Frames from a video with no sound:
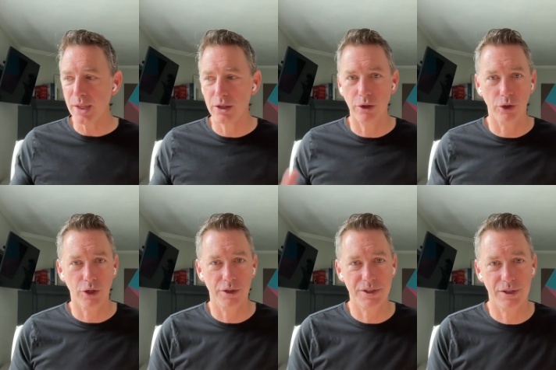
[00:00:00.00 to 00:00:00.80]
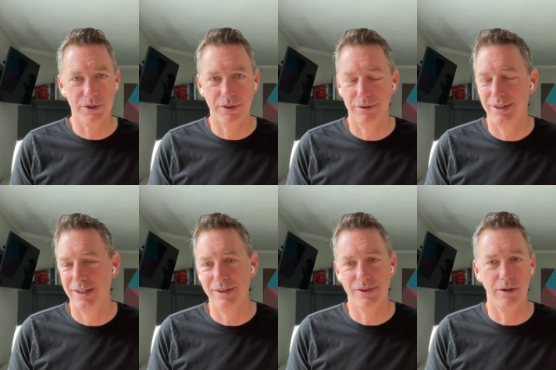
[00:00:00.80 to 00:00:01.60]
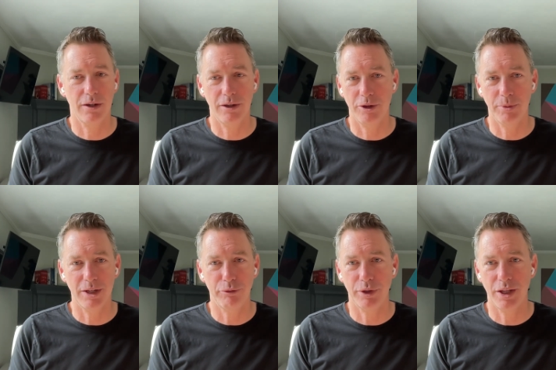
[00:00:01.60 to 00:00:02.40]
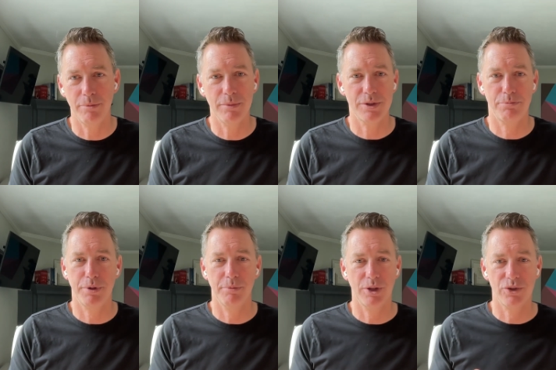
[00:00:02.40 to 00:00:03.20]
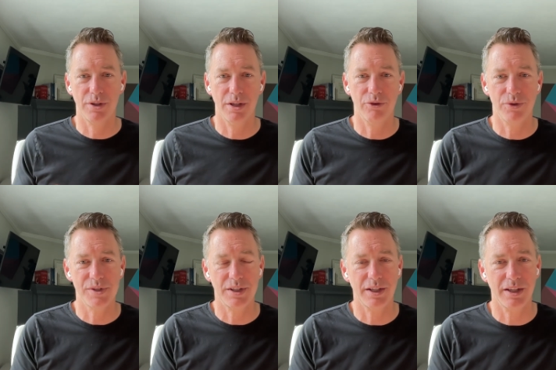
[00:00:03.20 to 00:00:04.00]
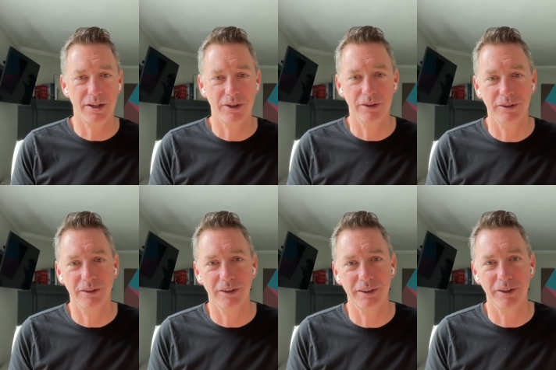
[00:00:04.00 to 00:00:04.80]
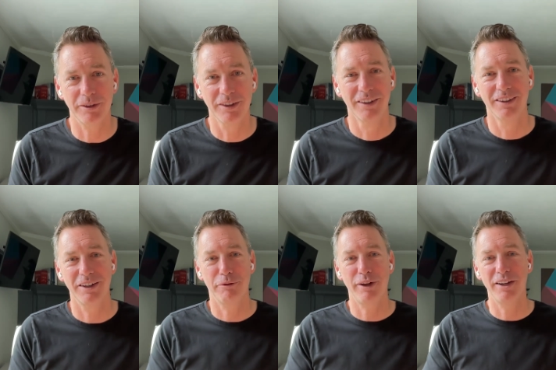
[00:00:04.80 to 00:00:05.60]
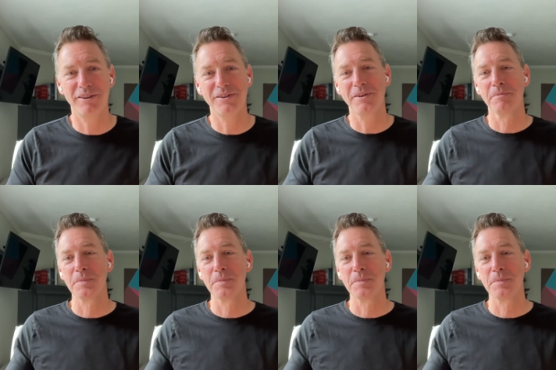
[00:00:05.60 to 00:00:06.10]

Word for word: you know, content is not a lot of money for them. It's pretty much the interest that they're getting on on their their funds.